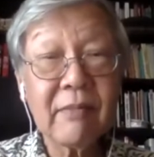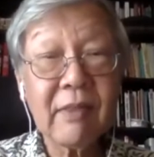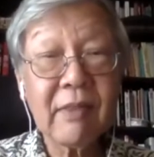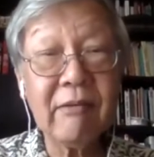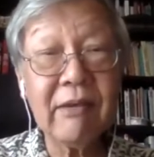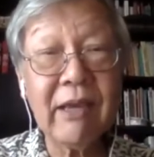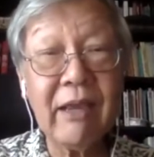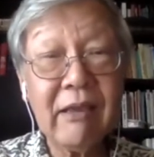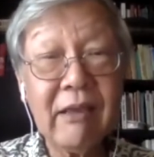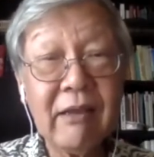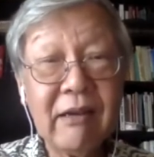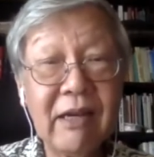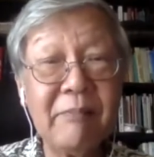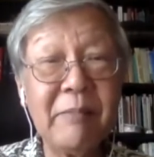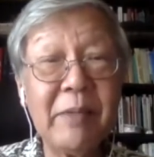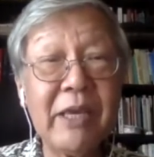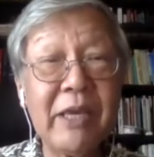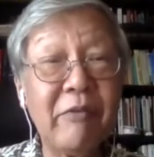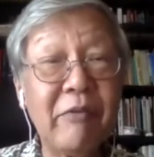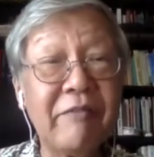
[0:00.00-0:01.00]
Okay, let
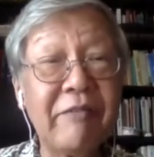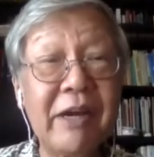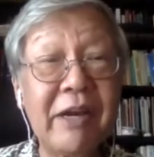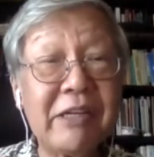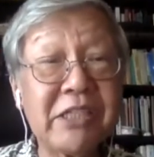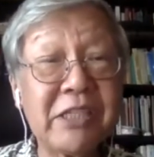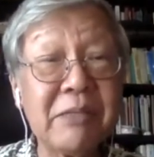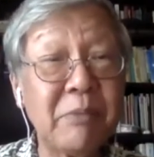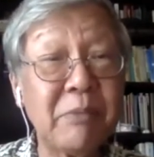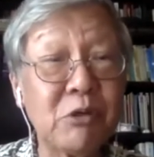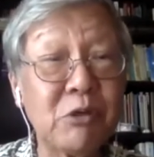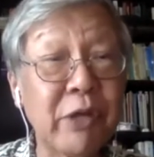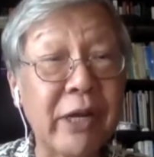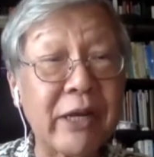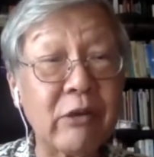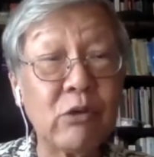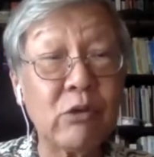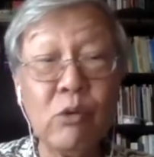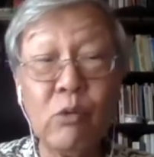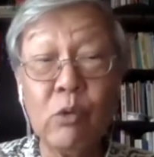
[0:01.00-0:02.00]
me give you a very simple trick.
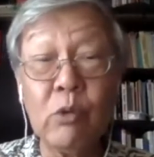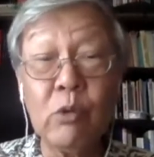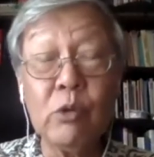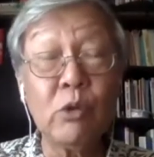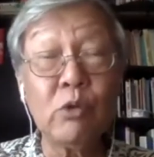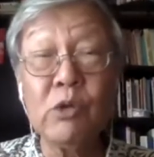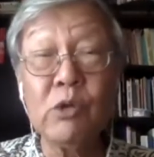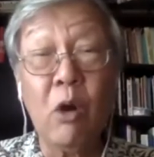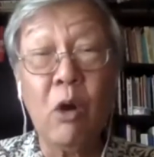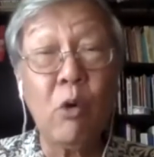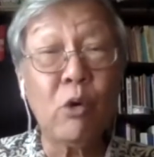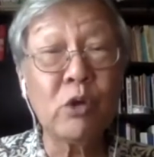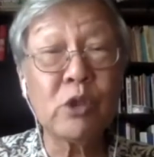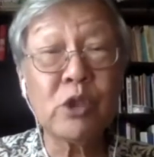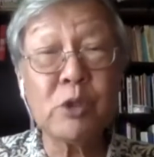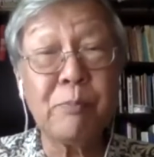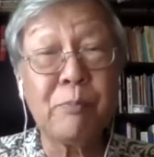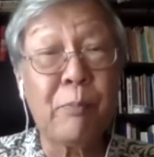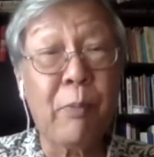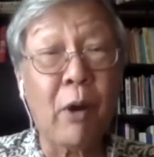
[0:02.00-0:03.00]
You know whose
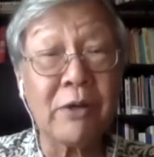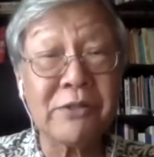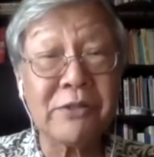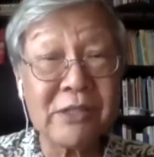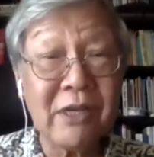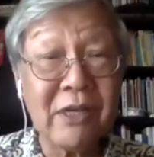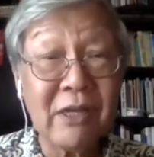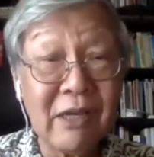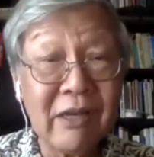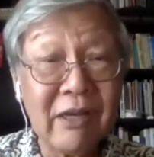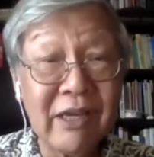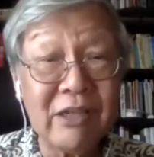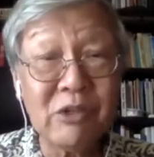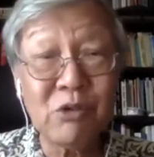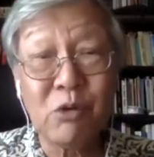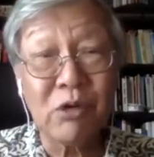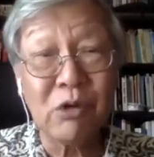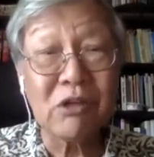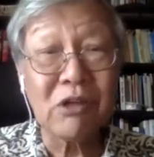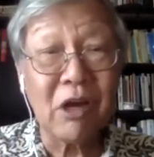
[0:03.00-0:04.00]
boss is
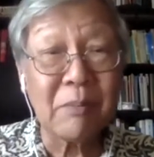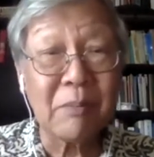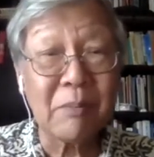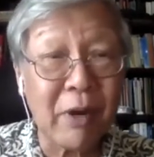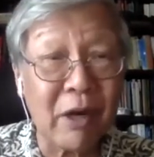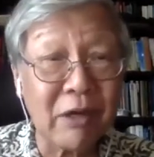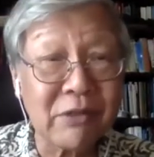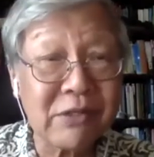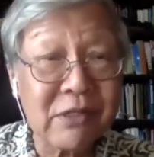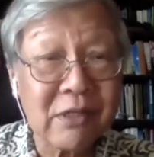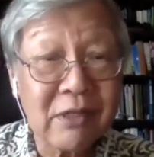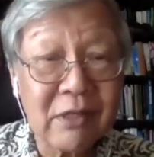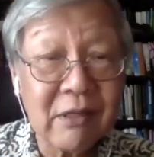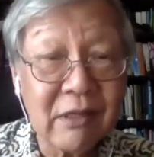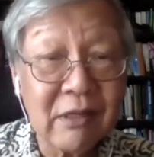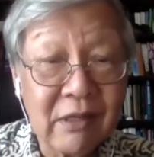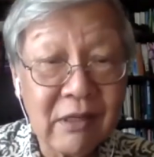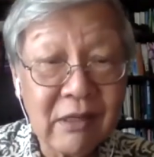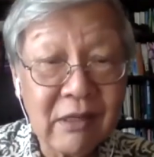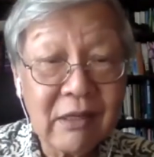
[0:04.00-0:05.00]
good or not boss,
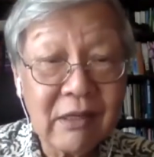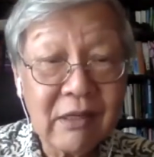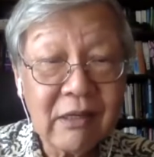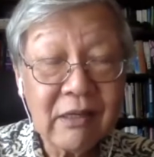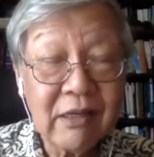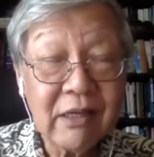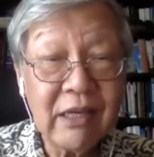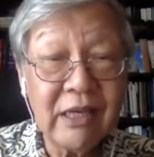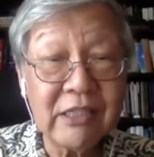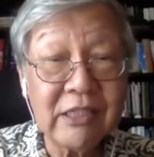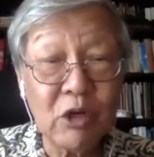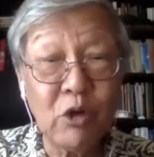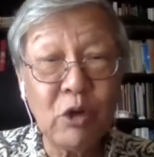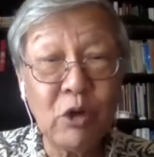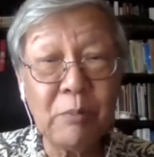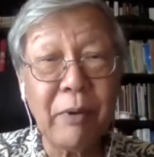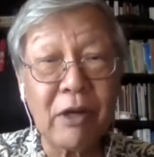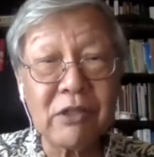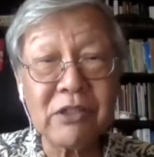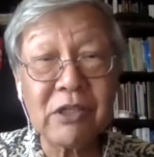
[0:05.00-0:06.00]
is a
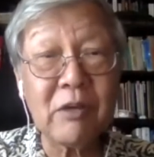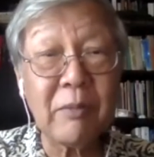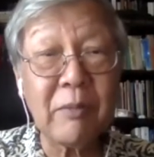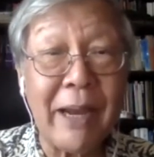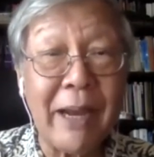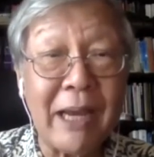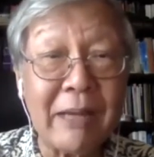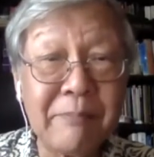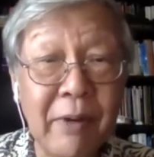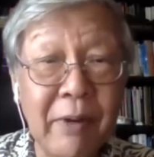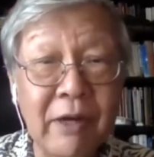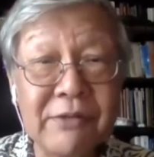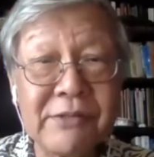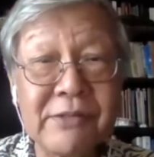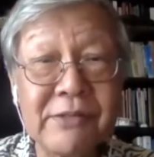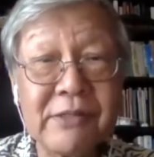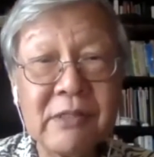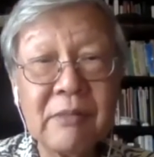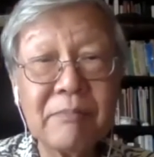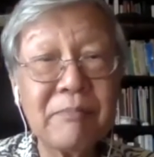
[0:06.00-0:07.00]
good boss or the bad
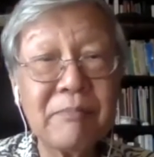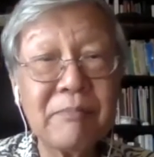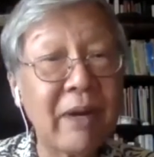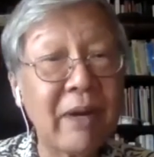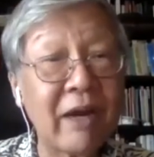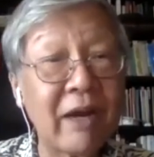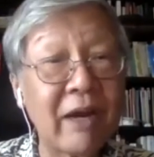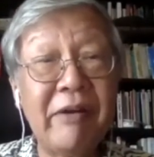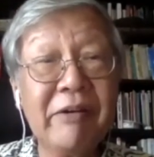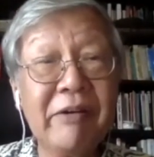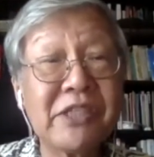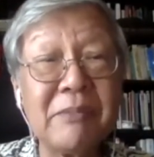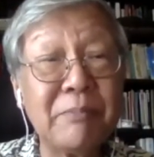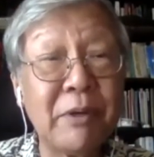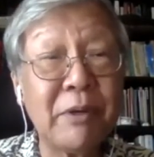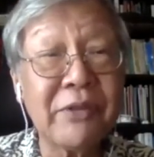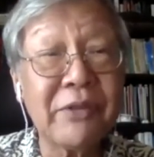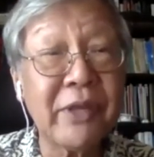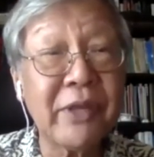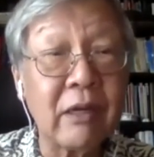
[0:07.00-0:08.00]
boss, by a very
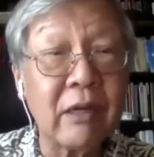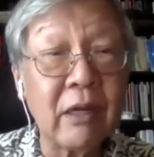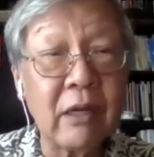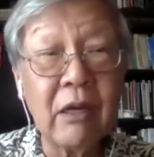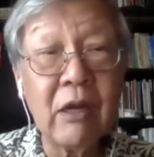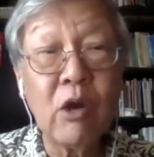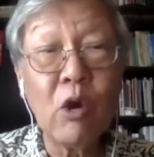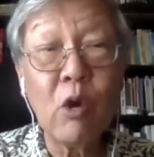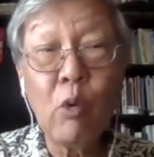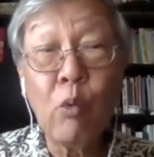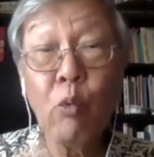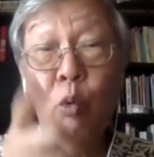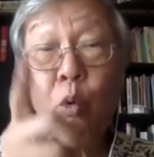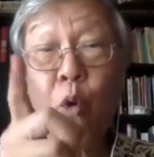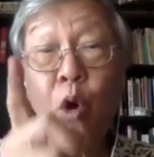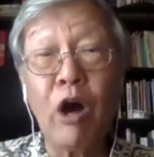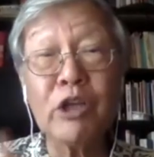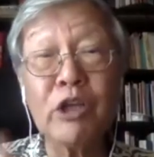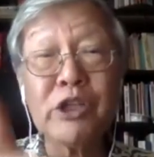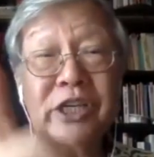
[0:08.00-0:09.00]
simple thing.
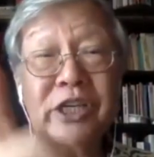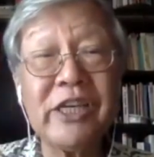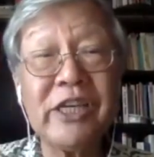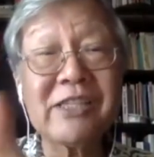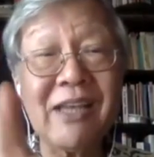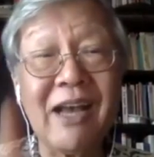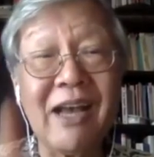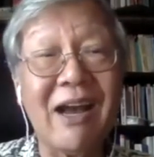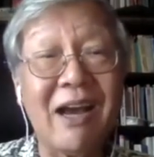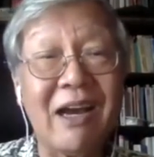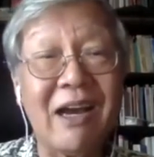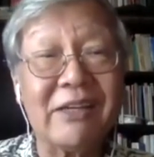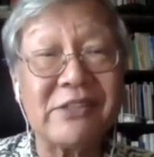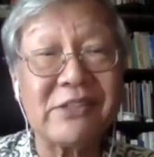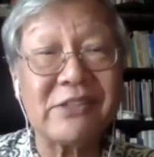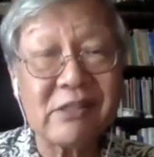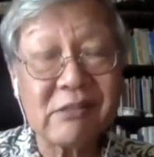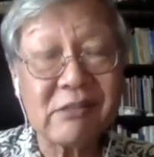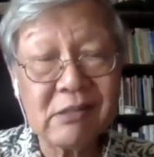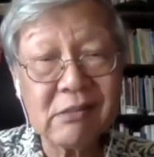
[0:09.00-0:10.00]
Watch his
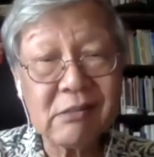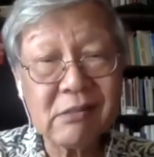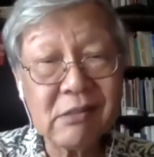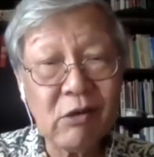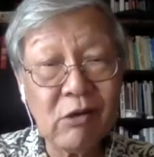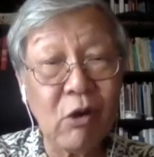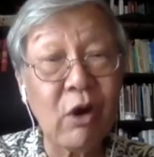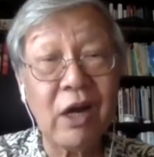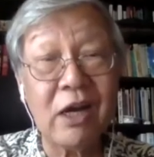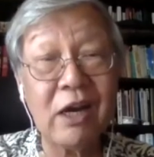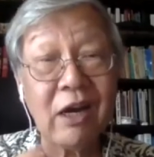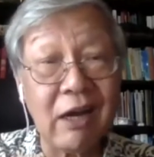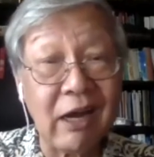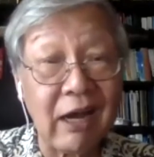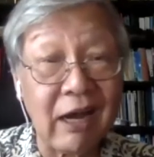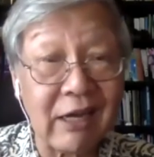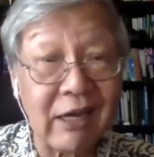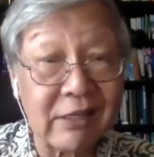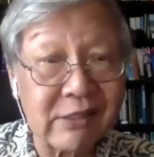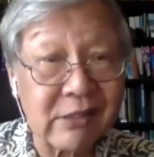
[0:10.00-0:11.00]
eyes or her
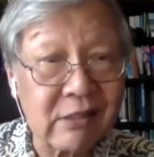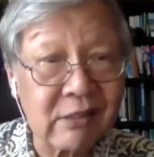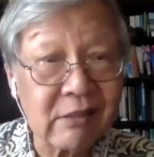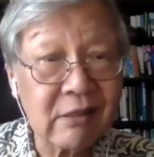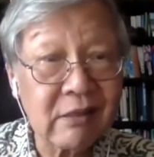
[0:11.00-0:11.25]
eyes.